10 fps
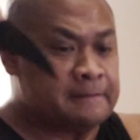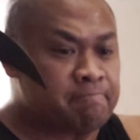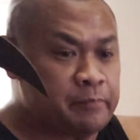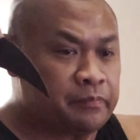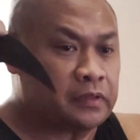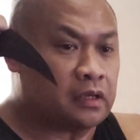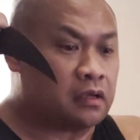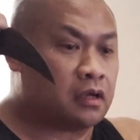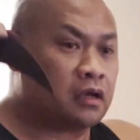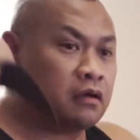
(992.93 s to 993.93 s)

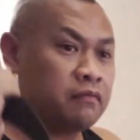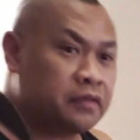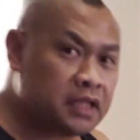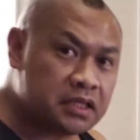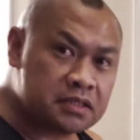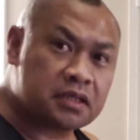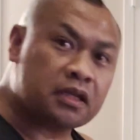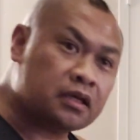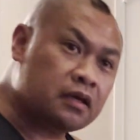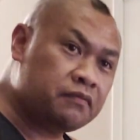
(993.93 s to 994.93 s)
If he thinks he's
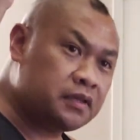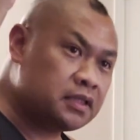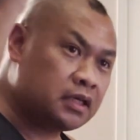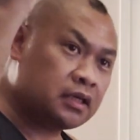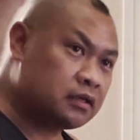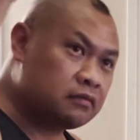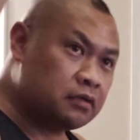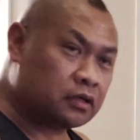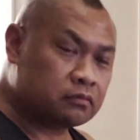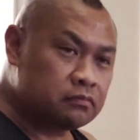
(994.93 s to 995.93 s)
gonna, if he
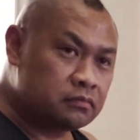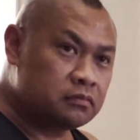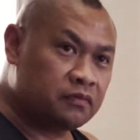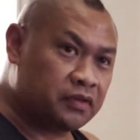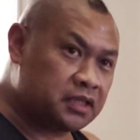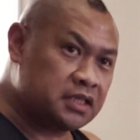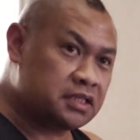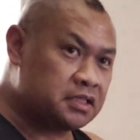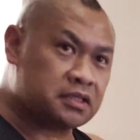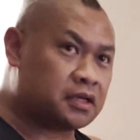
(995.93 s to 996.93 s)
thinks
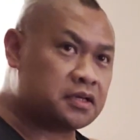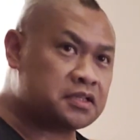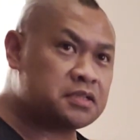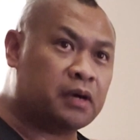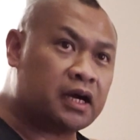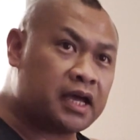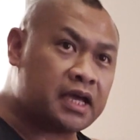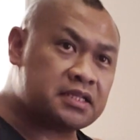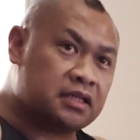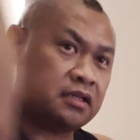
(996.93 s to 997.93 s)
he's a smart
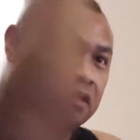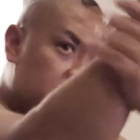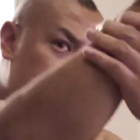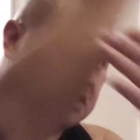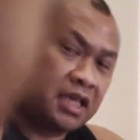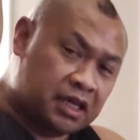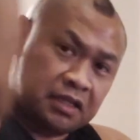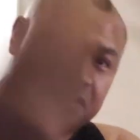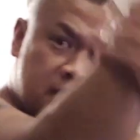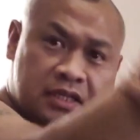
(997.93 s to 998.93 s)
ass and he thinks he
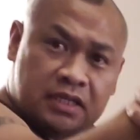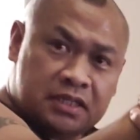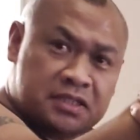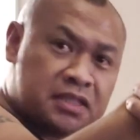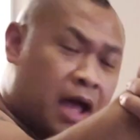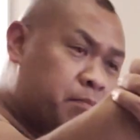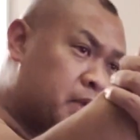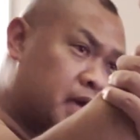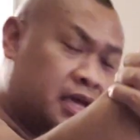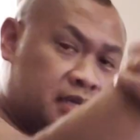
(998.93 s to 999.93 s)
can stop
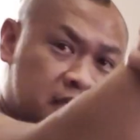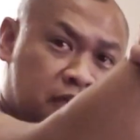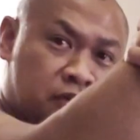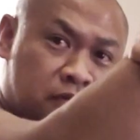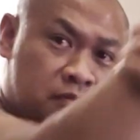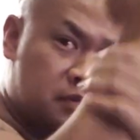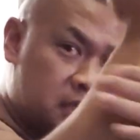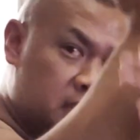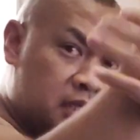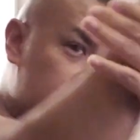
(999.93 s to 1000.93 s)
my,
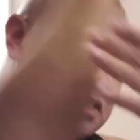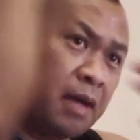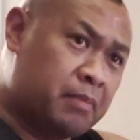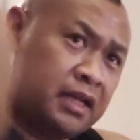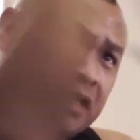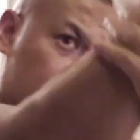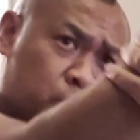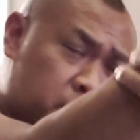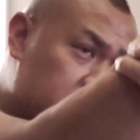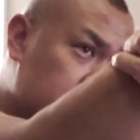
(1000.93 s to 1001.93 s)
stop my
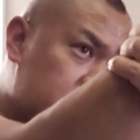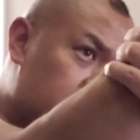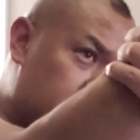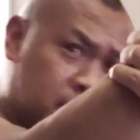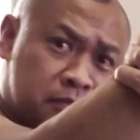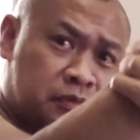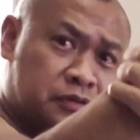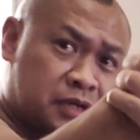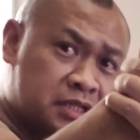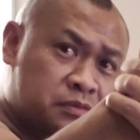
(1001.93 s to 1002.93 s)
downward
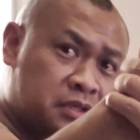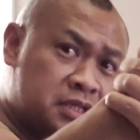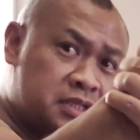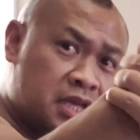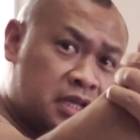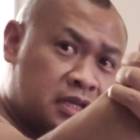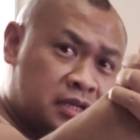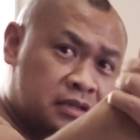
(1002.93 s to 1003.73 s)
thrust with this thing,